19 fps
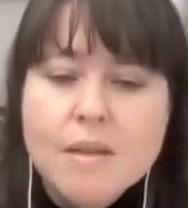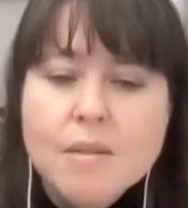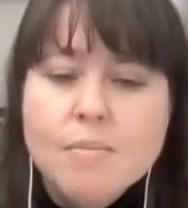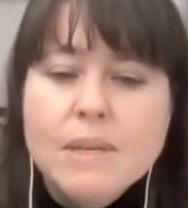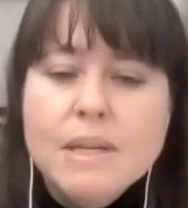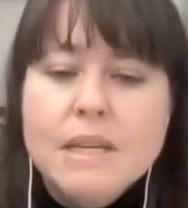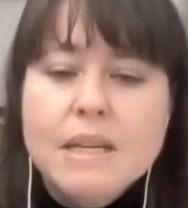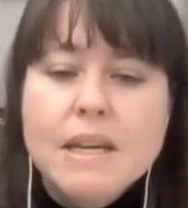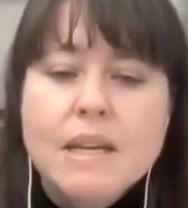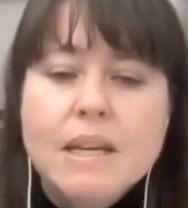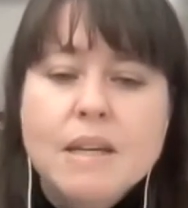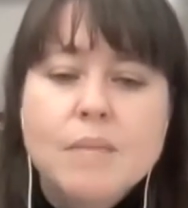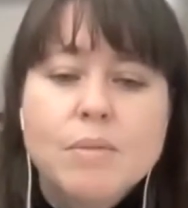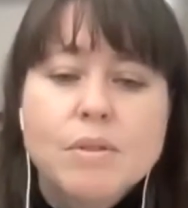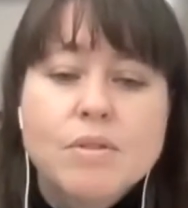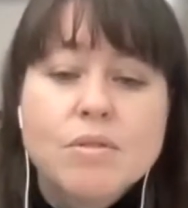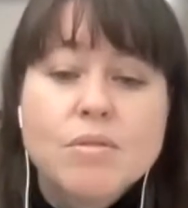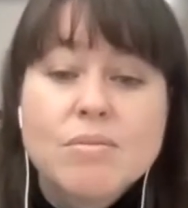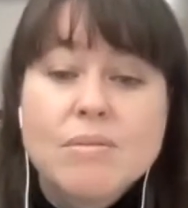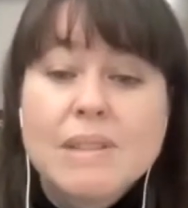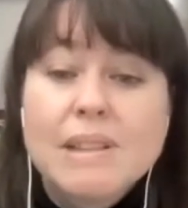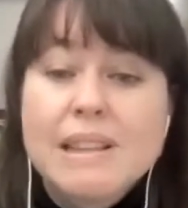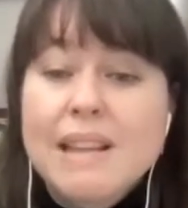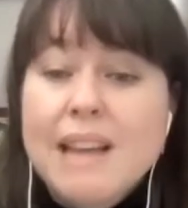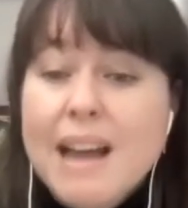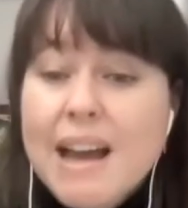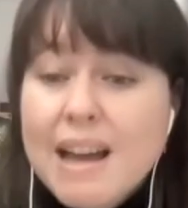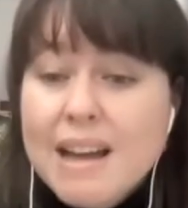being able to
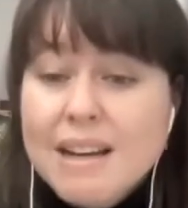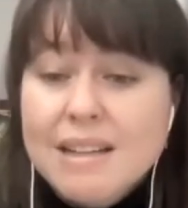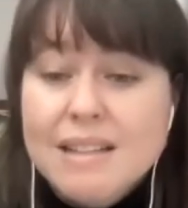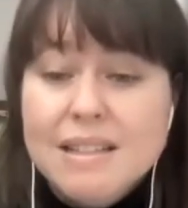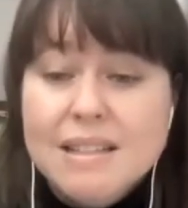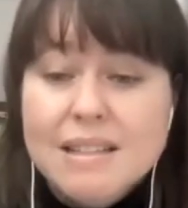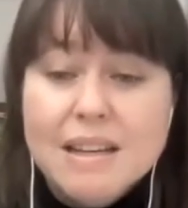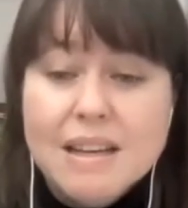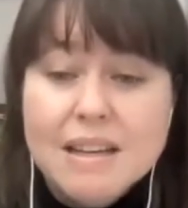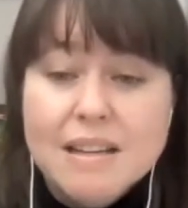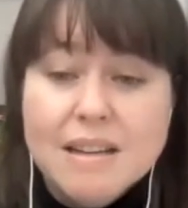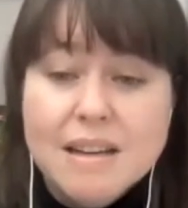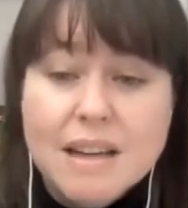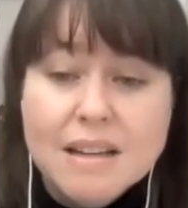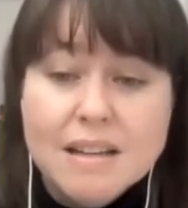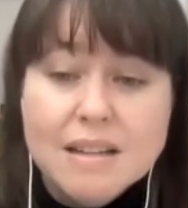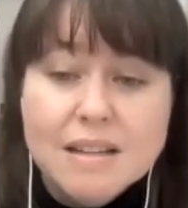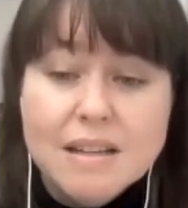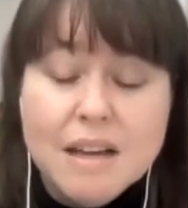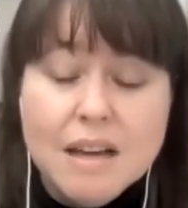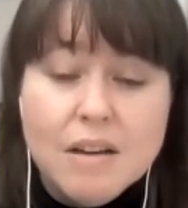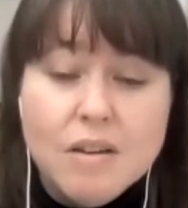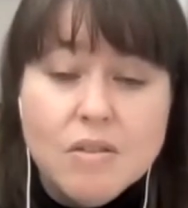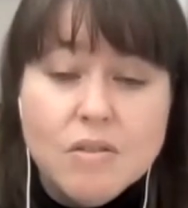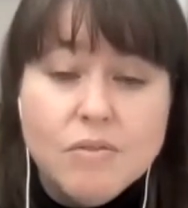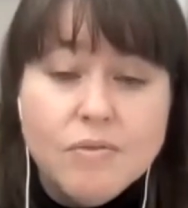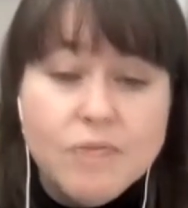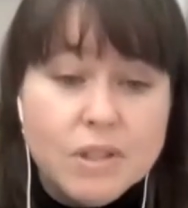relax and
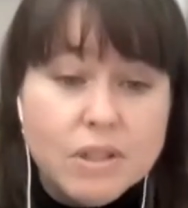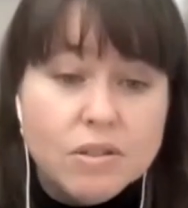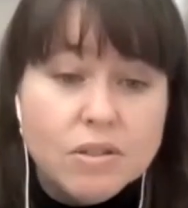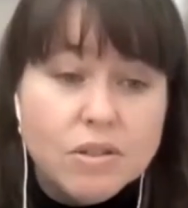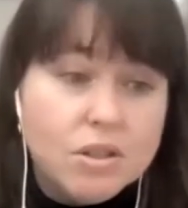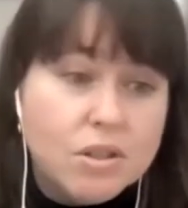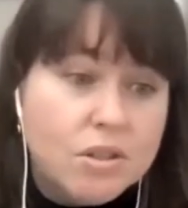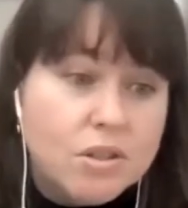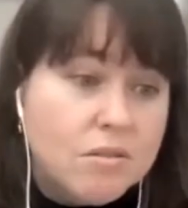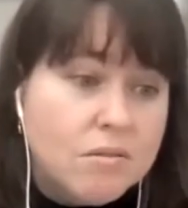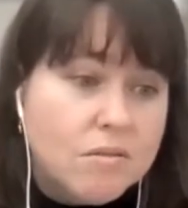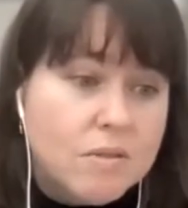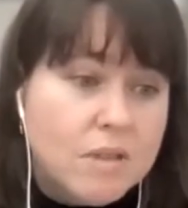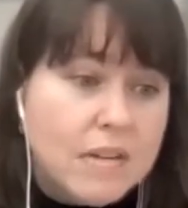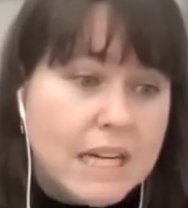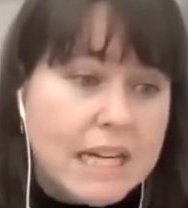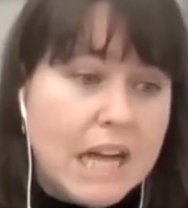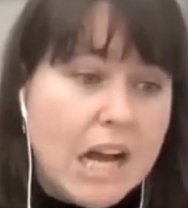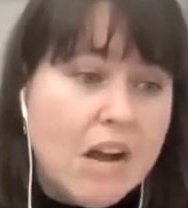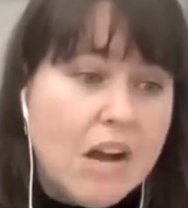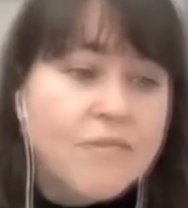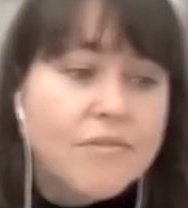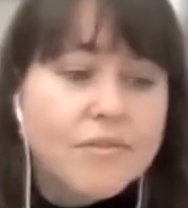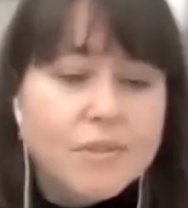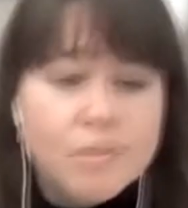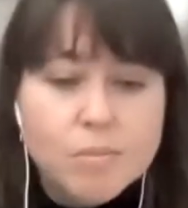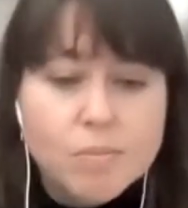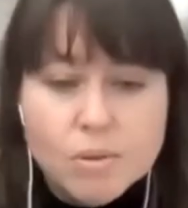feel just
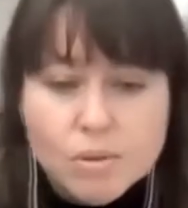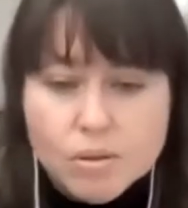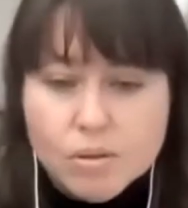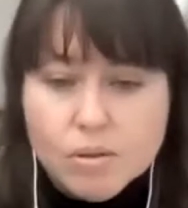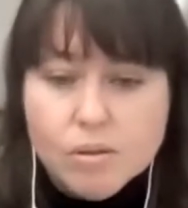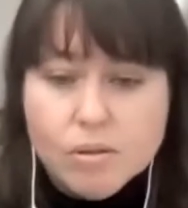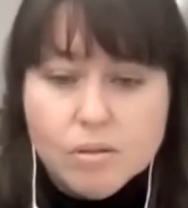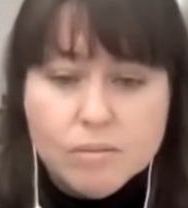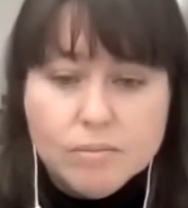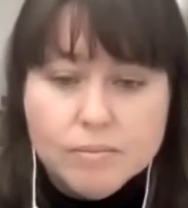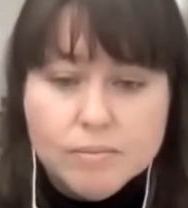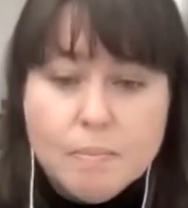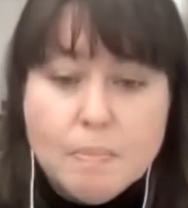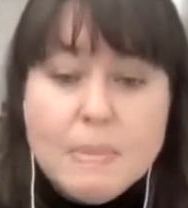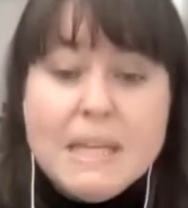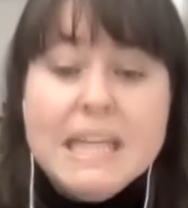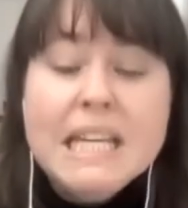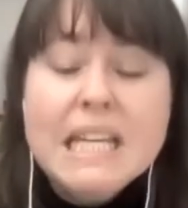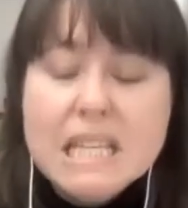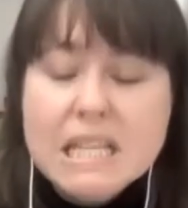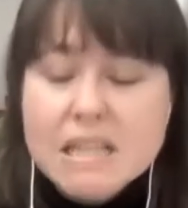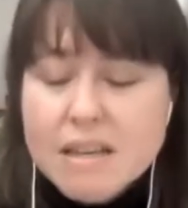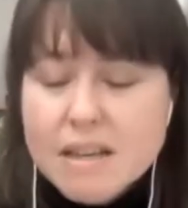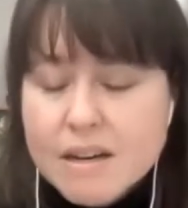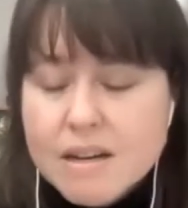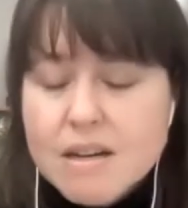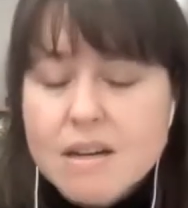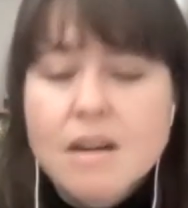comfortable being
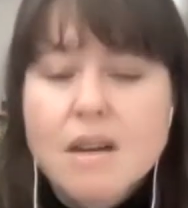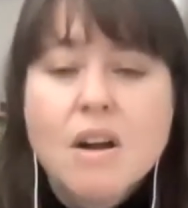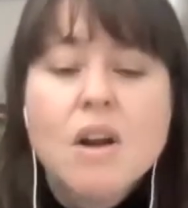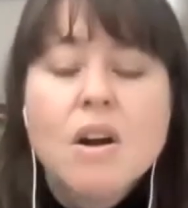there.